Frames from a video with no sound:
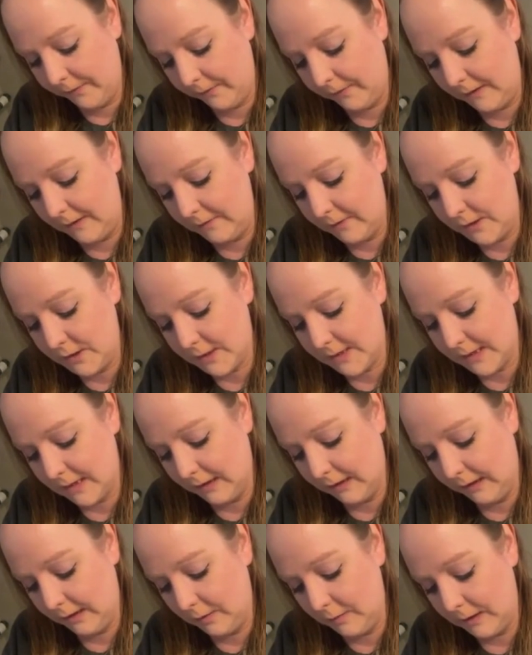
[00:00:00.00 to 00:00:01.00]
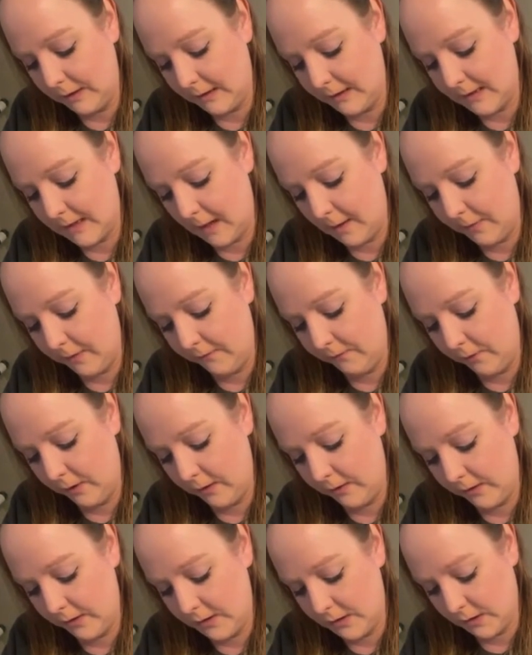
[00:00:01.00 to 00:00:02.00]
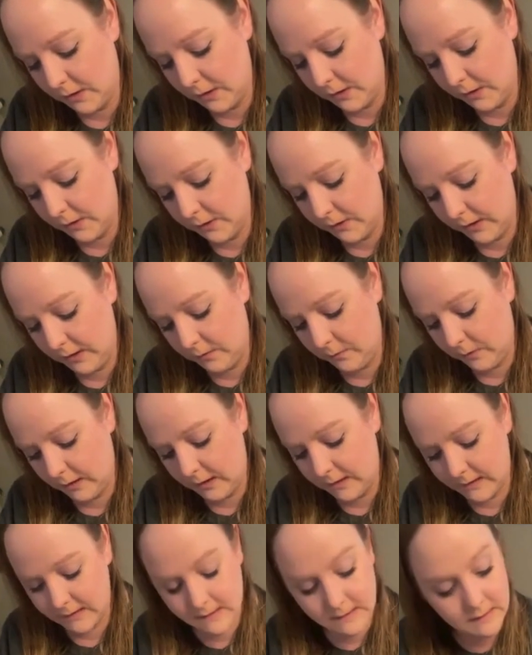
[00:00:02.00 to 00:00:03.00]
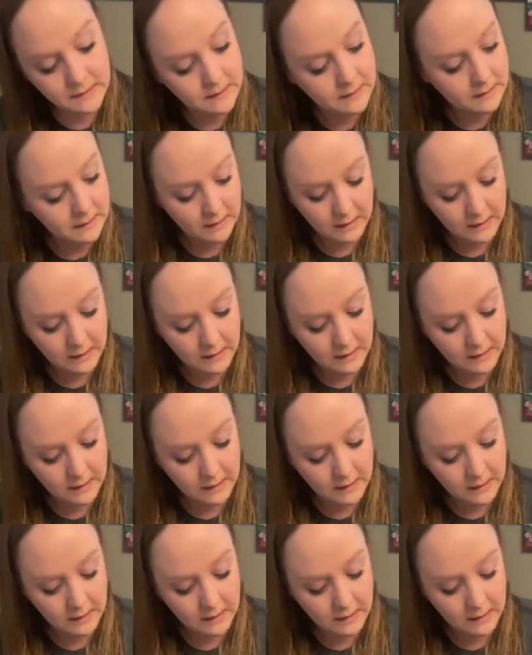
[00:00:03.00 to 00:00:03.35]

almost even just a little bit on top of where the darker green was.